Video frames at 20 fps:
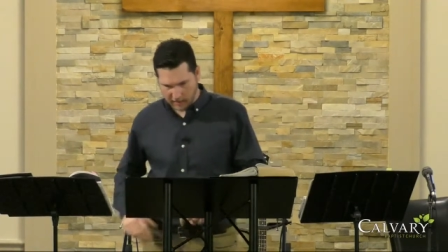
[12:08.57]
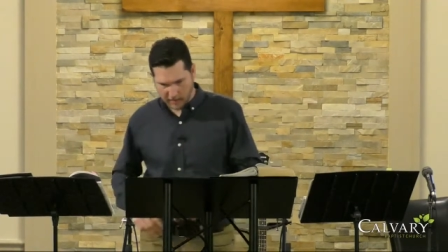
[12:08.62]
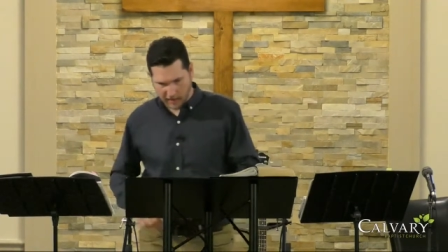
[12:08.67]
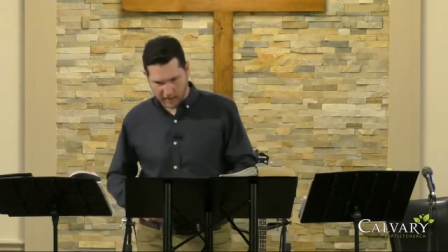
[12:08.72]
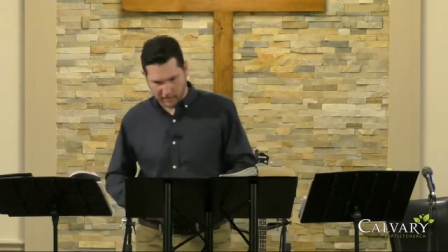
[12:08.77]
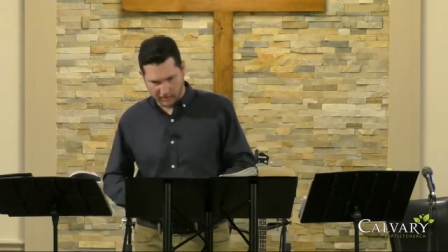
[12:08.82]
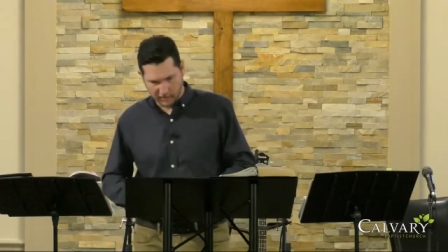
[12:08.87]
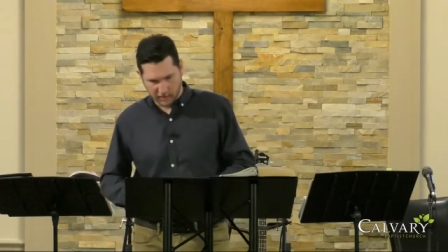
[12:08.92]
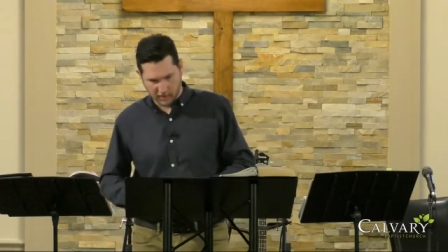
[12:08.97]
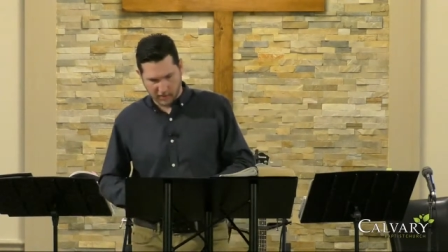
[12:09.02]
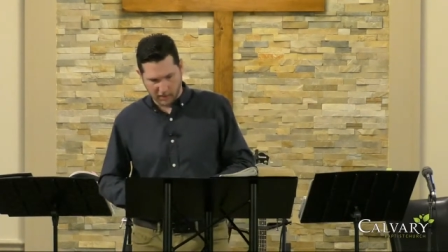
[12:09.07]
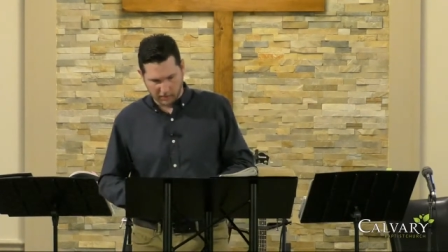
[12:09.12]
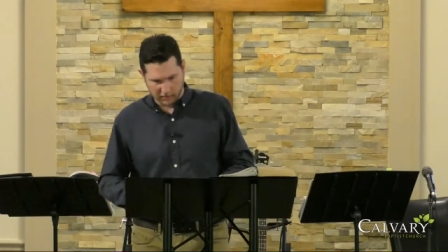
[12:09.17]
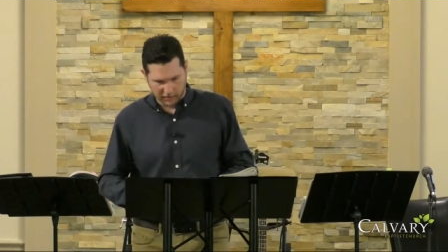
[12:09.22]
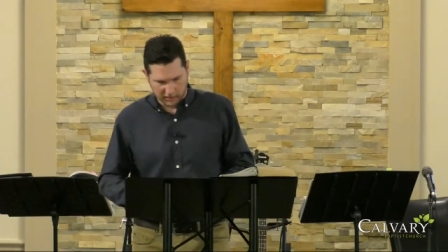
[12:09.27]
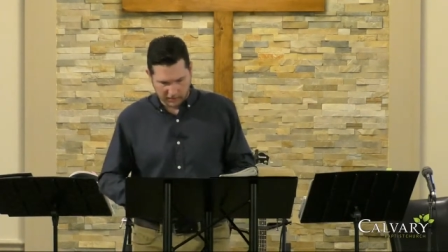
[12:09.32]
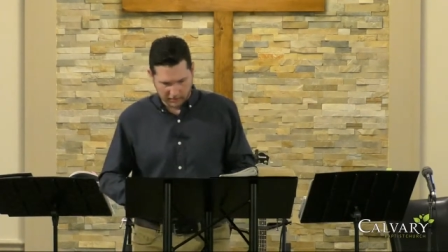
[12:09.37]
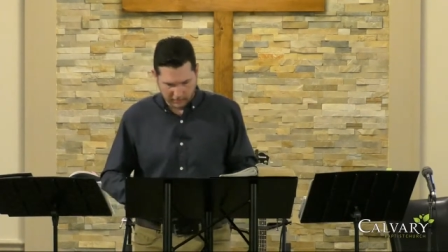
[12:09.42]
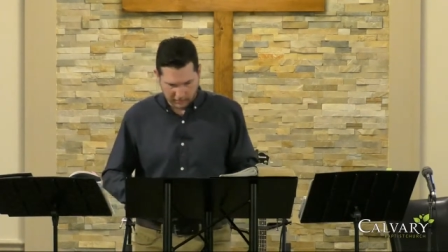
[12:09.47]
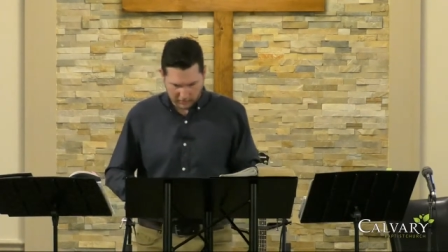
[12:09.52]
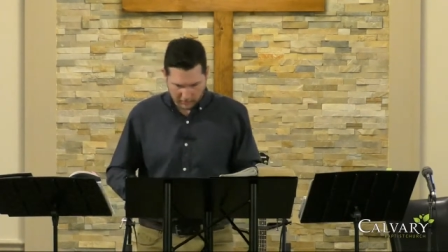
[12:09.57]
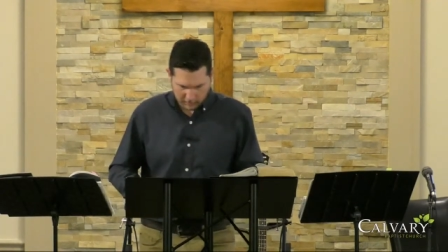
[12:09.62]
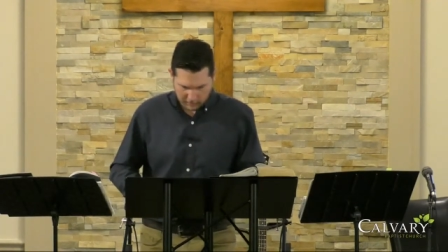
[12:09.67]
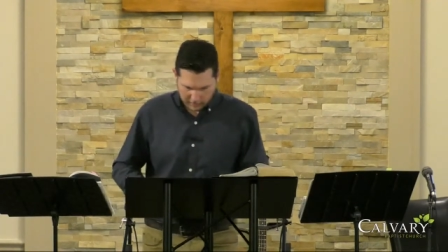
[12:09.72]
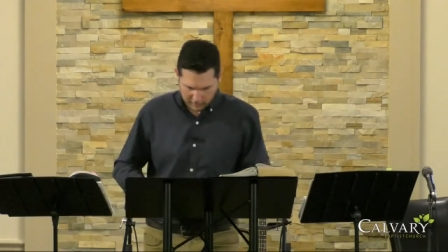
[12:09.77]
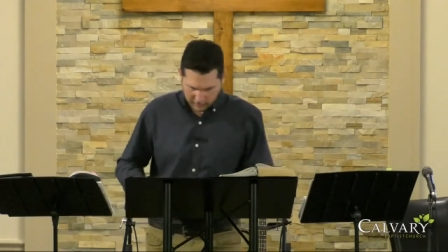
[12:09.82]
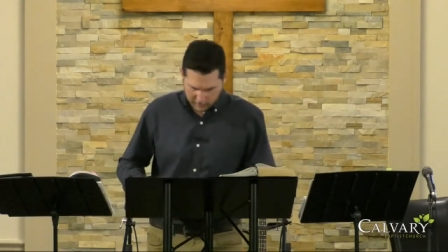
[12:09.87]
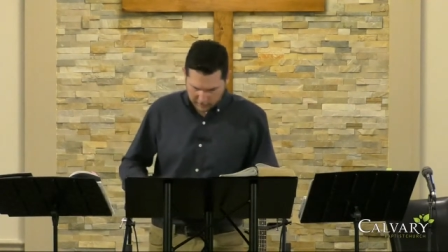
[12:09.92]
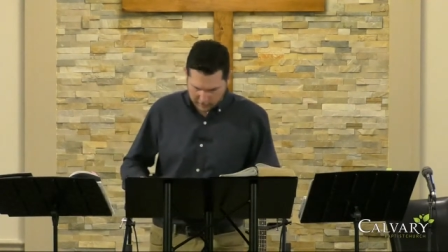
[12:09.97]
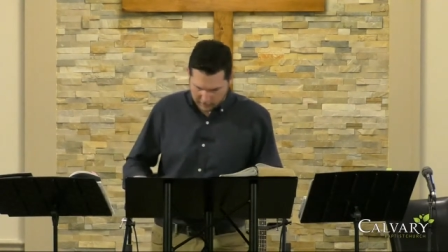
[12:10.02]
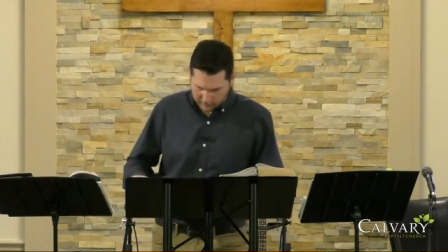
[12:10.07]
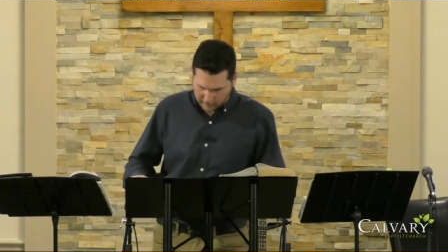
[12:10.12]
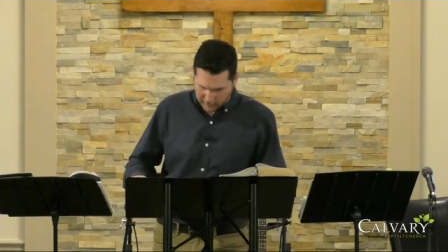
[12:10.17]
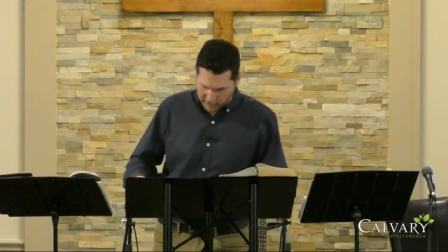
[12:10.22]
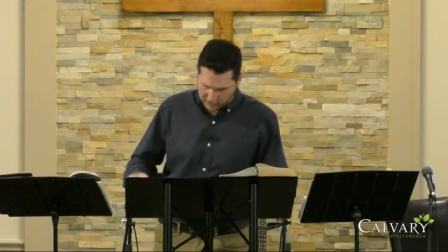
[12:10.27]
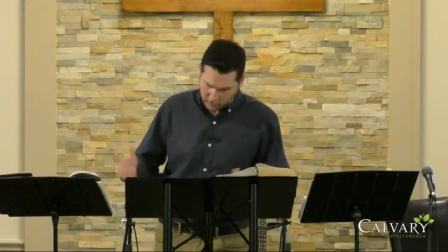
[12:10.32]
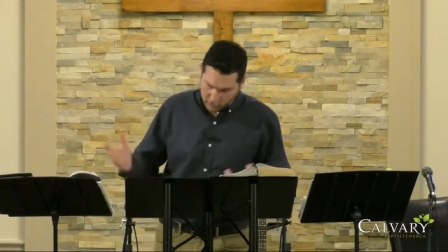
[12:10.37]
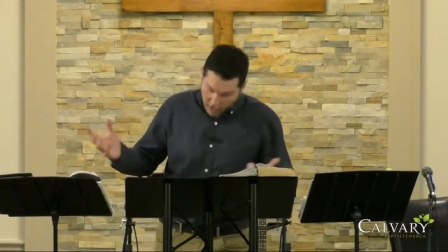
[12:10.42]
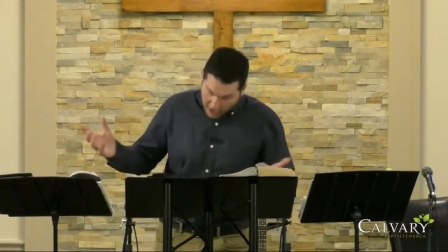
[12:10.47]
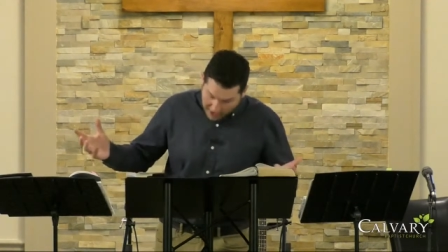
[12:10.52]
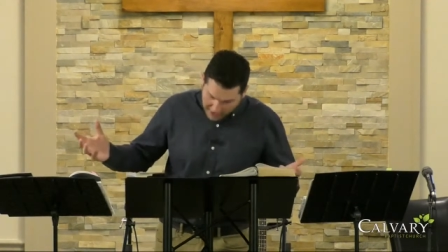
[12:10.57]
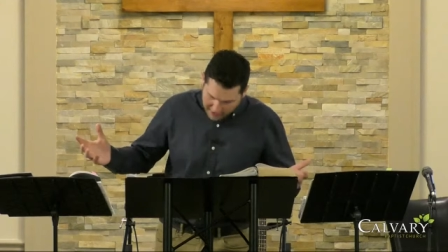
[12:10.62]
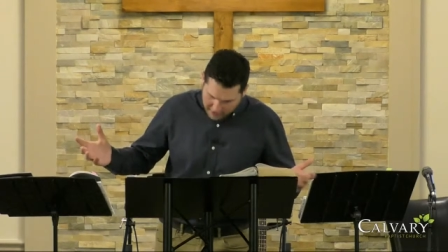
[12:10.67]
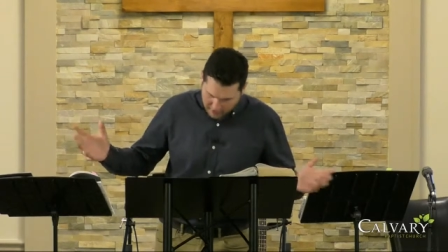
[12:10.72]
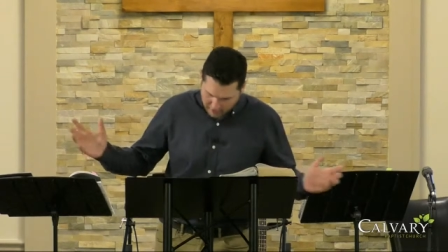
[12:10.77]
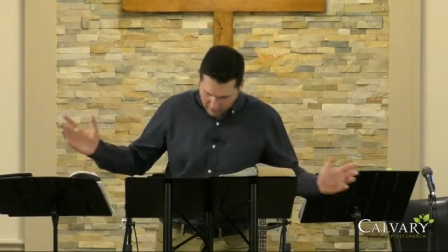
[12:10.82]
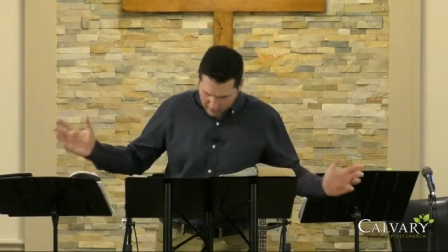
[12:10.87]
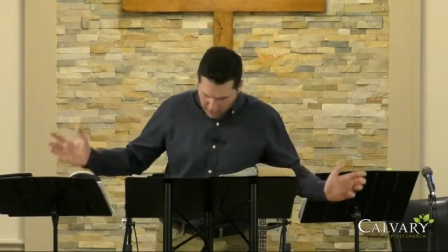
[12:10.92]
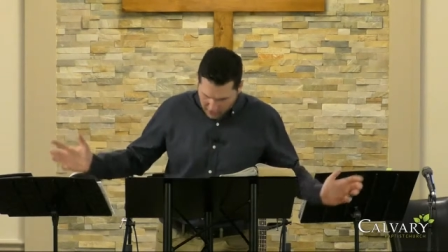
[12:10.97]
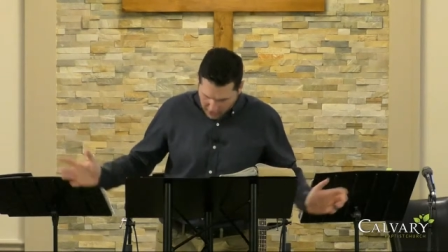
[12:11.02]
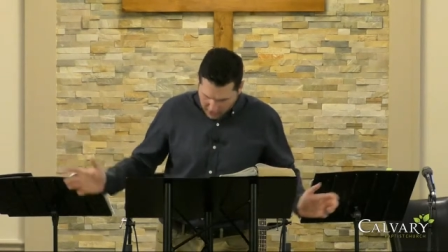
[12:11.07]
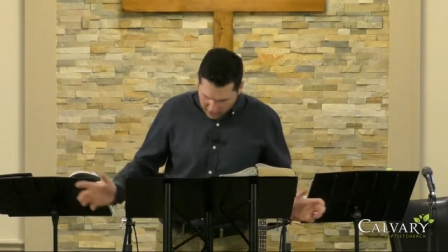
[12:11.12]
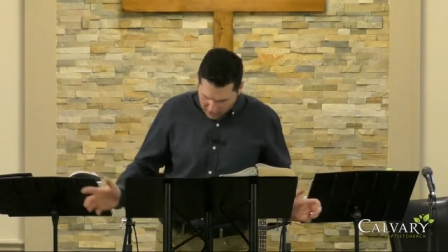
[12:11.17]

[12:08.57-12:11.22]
not even close. I tried, we're not